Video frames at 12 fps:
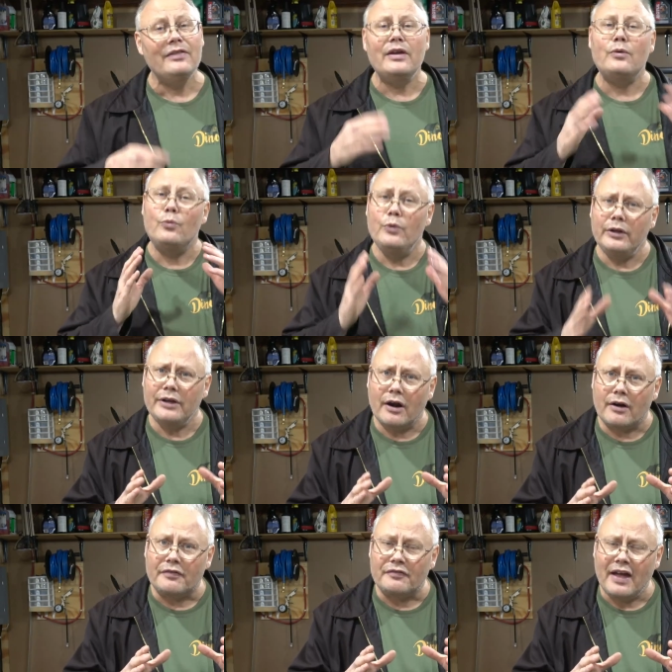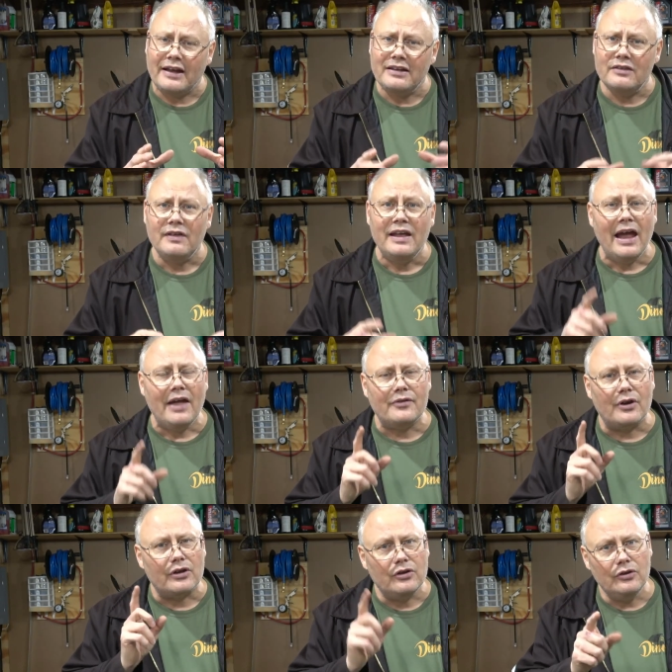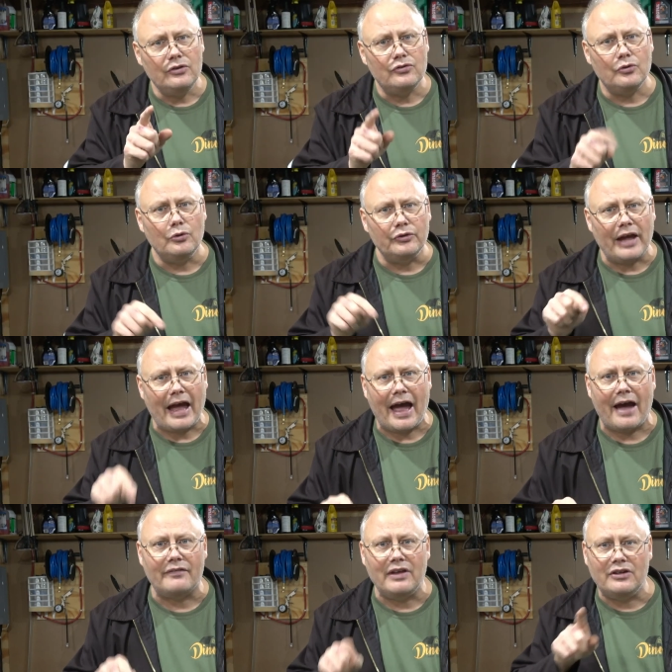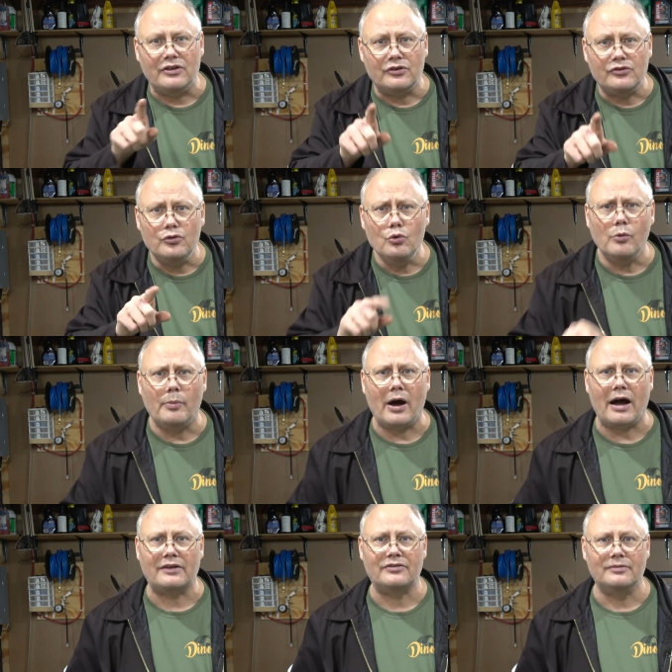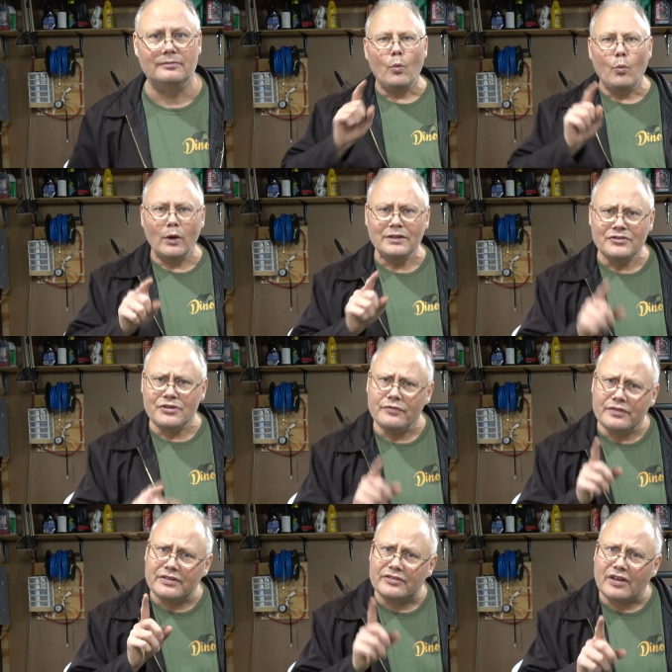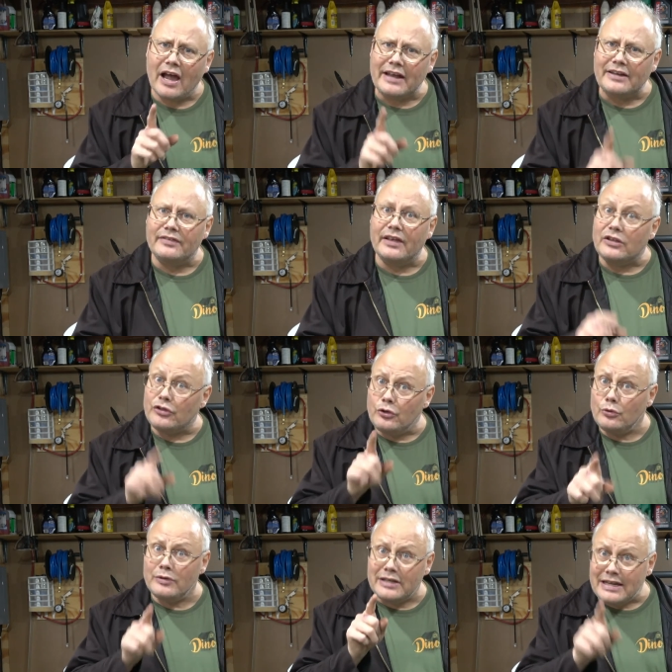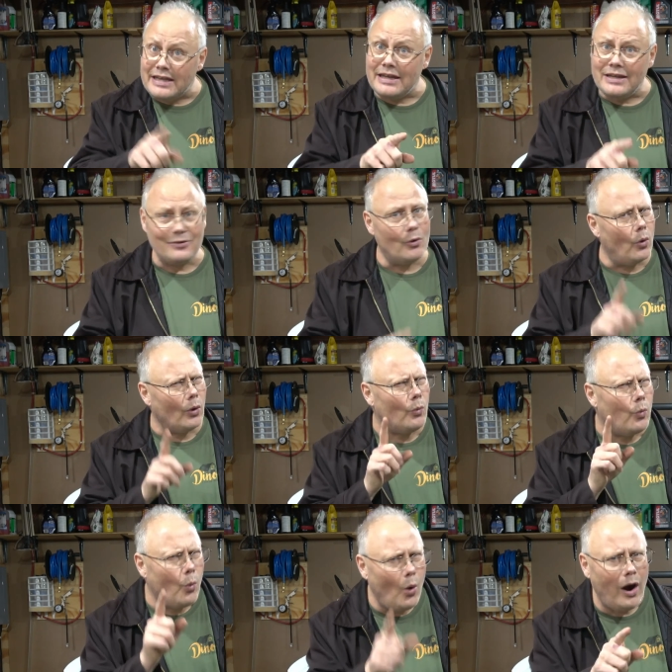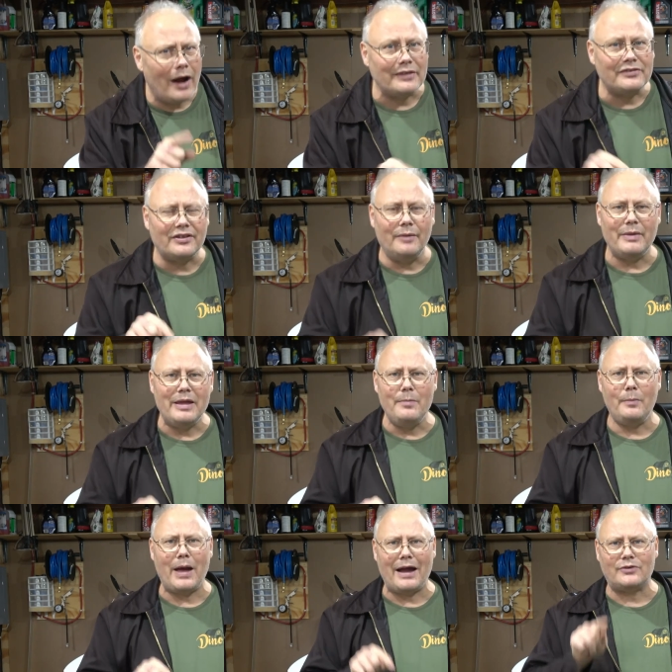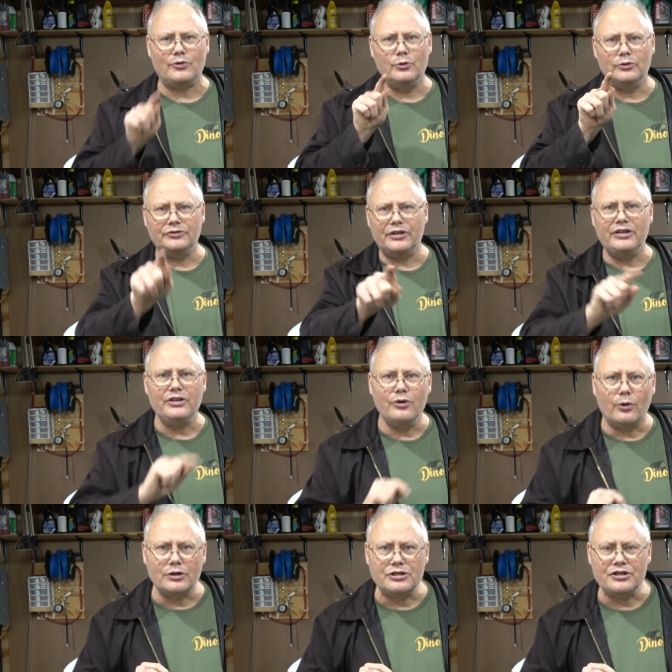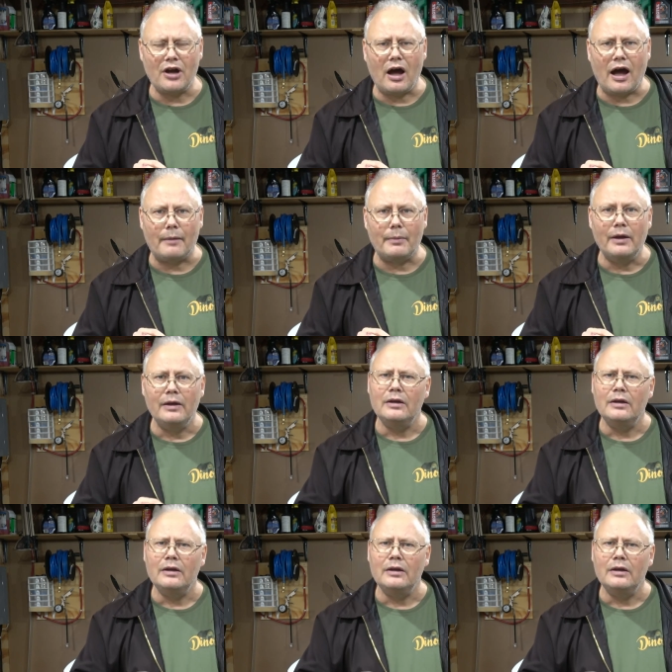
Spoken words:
They really are effective and they're a good tool to have in your toolbox. Once you've decided that you need or want some impact tools in your shop,